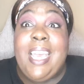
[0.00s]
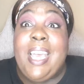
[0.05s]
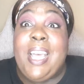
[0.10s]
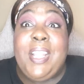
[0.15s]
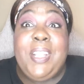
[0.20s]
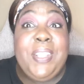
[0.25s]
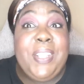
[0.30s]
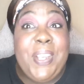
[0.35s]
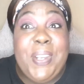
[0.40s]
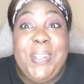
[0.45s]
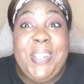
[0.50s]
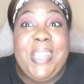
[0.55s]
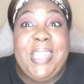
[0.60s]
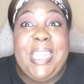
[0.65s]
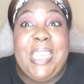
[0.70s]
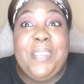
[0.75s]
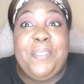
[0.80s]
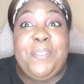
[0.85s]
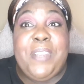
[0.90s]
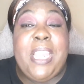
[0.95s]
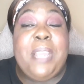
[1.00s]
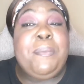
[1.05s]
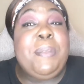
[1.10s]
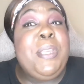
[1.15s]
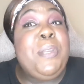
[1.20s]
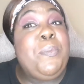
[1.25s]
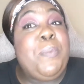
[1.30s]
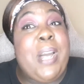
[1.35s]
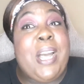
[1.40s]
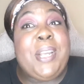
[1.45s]
Hello, Unique
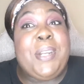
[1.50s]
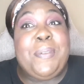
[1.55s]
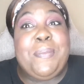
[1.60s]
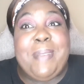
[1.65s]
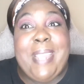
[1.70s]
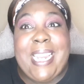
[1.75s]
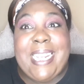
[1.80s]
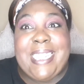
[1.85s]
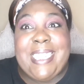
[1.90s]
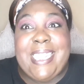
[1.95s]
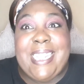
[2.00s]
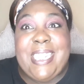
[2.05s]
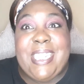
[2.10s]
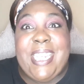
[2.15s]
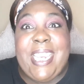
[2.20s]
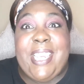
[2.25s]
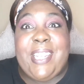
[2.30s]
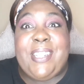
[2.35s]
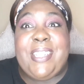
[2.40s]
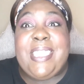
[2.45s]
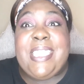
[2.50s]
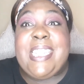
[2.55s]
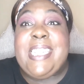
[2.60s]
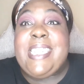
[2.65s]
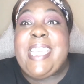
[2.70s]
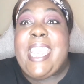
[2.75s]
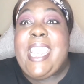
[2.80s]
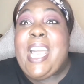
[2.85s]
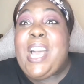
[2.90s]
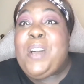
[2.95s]
family. Welcome back to the channel.
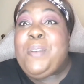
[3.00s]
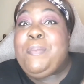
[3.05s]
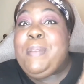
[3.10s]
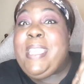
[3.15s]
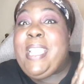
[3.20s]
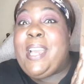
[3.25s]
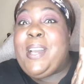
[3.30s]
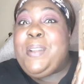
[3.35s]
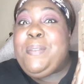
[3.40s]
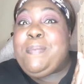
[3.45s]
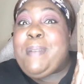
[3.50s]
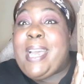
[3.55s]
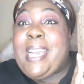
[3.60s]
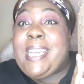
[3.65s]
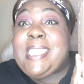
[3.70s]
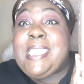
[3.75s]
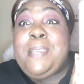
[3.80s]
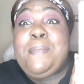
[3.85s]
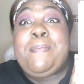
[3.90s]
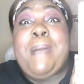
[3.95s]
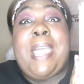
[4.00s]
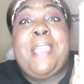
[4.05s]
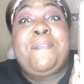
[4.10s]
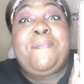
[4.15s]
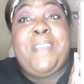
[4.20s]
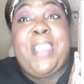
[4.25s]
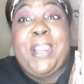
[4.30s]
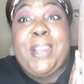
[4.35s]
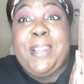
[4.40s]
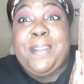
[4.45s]
Today, I'll be unboxing my
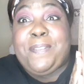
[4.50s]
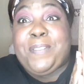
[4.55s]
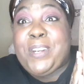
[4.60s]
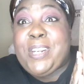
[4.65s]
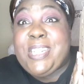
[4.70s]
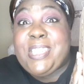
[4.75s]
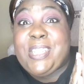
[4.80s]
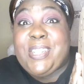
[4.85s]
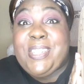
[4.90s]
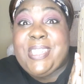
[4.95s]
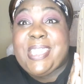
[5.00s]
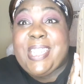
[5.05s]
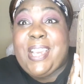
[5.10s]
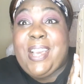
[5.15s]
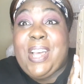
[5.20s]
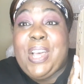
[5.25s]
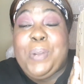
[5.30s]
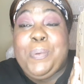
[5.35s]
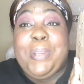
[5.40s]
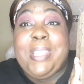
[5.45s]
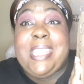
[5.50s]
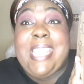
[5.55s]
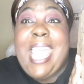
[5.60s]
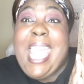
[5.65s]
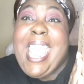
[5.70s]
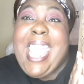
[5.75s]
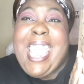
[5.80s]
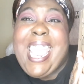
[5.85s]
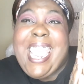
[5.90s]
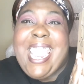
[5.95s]
very first Ulta haul with
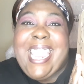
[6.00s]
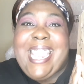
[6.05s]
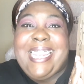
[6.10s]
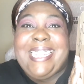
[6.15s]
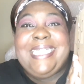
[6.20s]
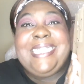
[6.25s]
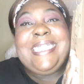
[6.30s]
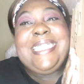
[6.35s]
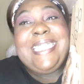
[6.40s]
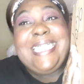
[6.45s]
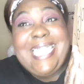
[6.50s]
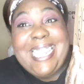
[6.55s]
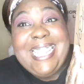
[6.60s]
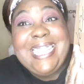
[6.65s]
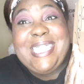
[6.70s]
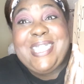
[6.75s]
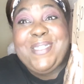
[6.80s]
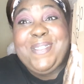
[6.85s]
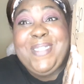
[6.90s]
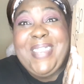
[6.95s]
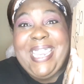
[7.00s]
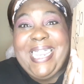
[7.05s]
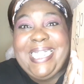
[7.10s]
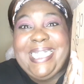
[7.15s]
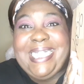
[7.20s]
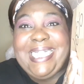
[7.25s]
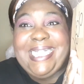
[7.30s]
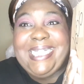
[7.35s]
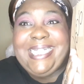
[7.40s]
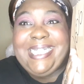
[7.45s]
It's Amanda.